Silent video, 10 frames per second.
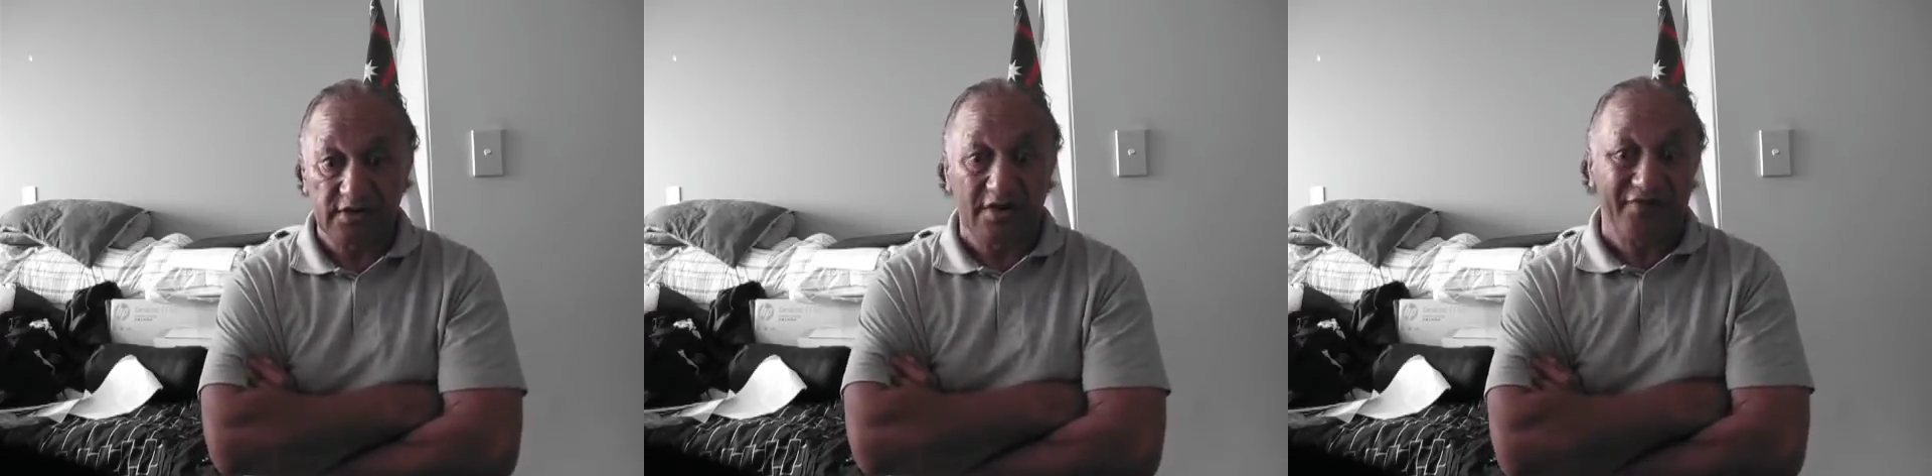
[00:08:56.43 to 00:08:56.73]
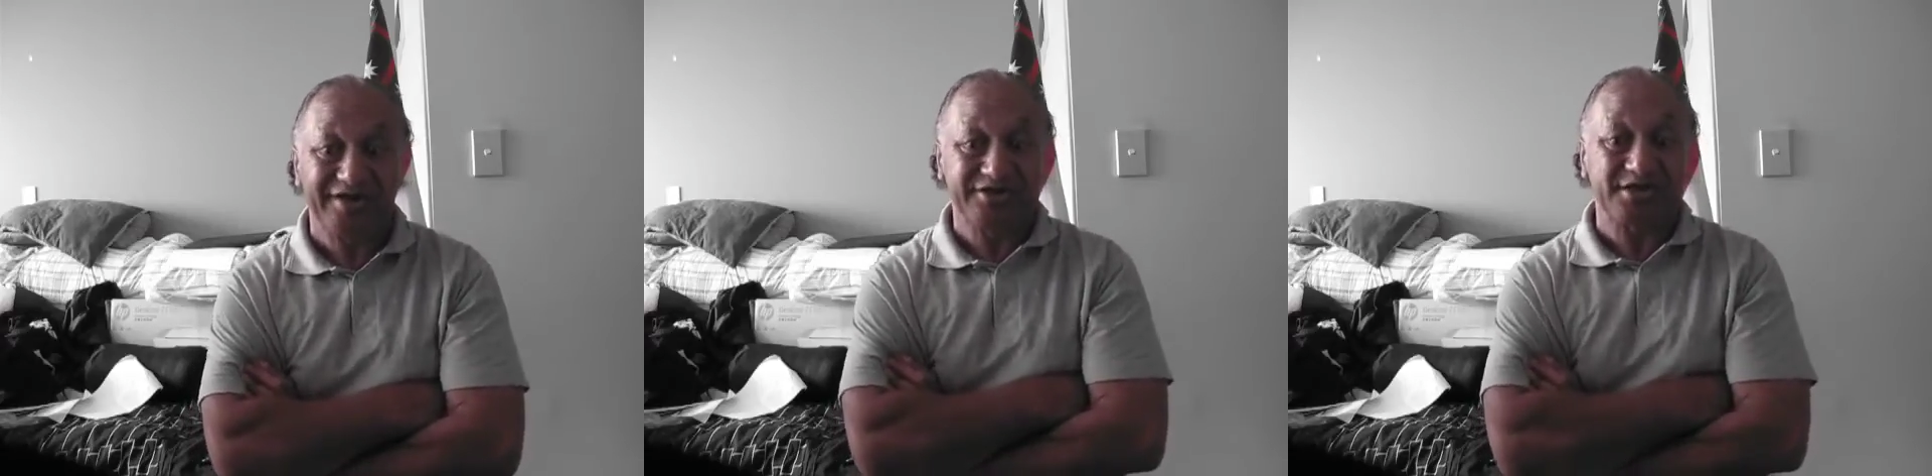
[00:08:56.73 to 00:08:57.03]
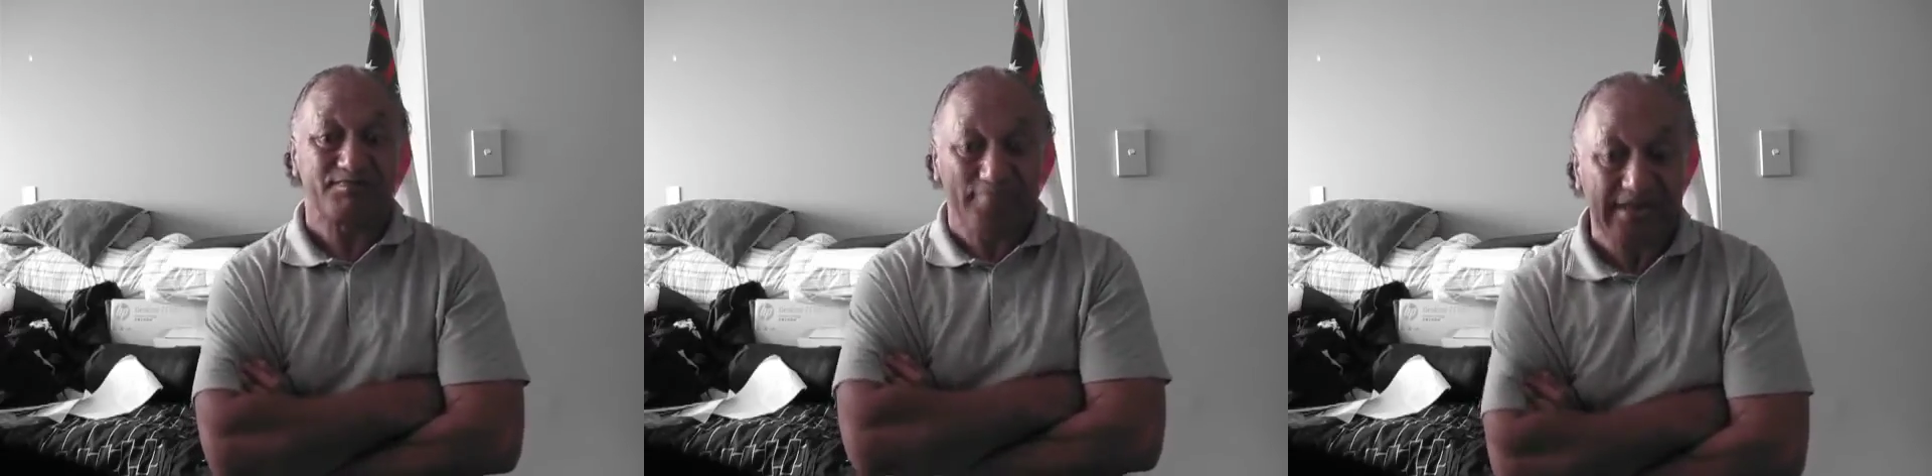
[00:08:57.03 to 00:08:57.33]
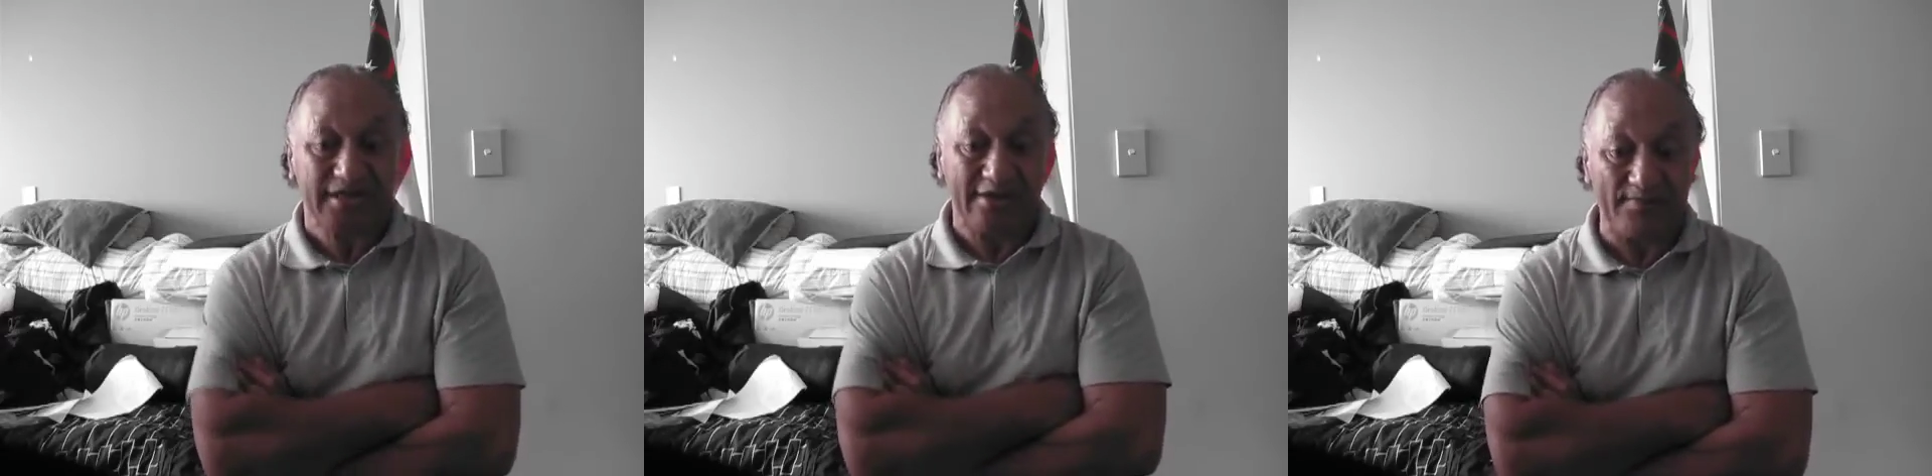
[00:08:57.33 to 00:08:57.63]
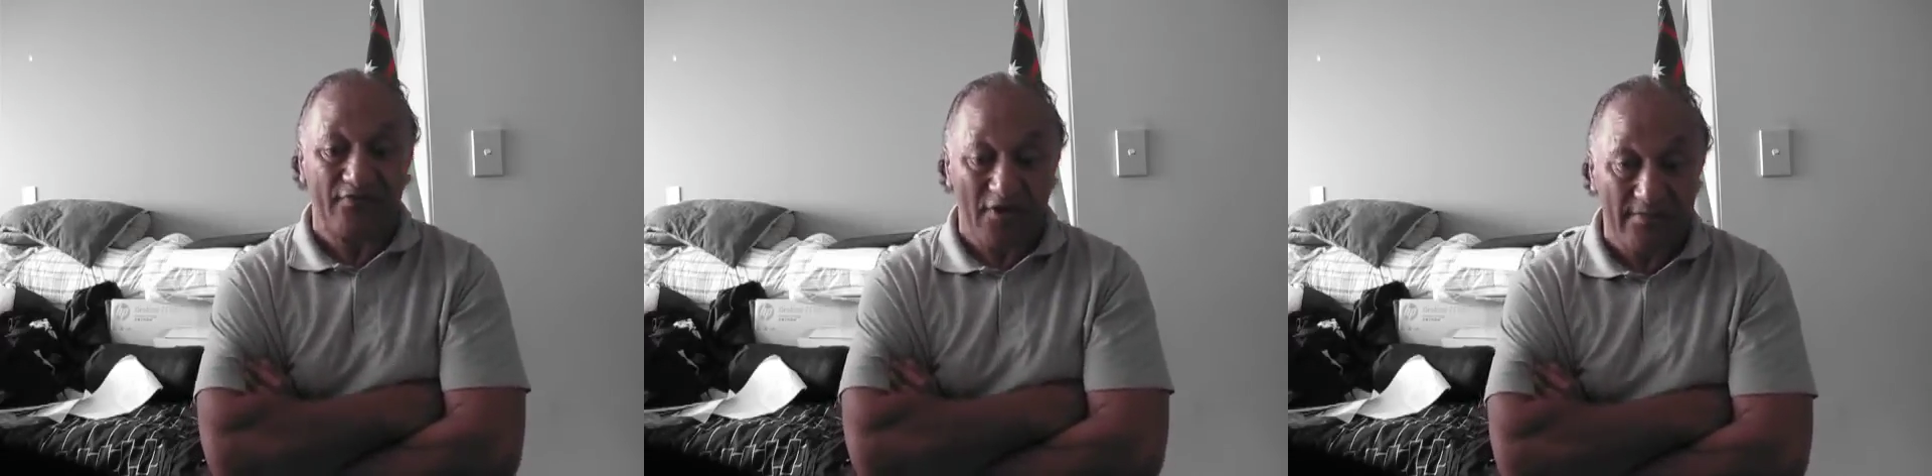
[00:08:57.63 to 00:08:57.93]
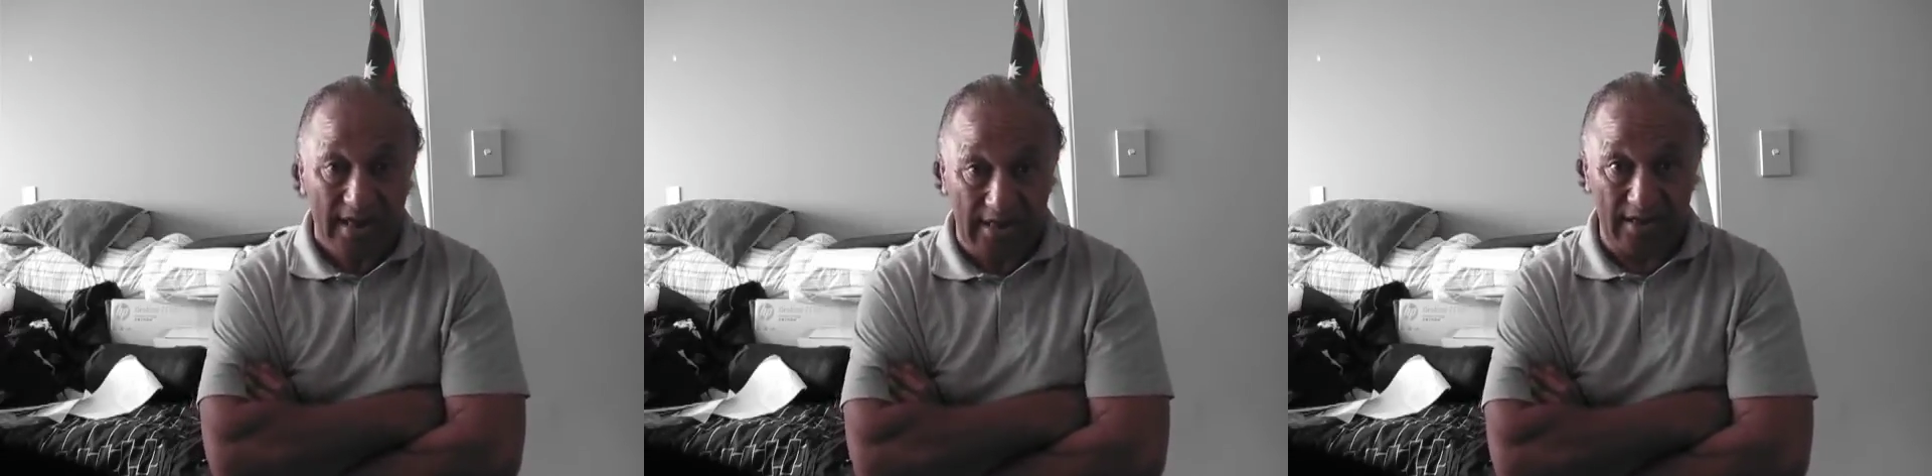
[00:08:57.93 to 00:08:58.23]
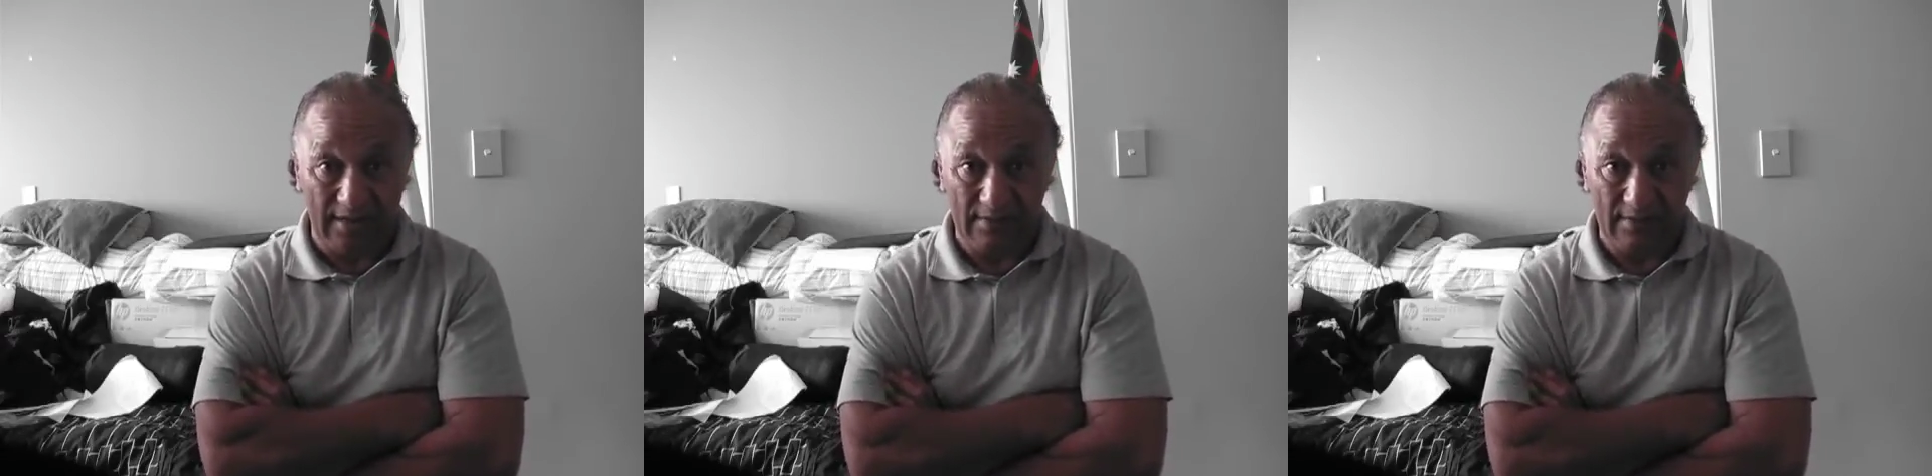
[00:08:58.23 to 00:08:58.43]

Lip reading: you've only just picked it up from me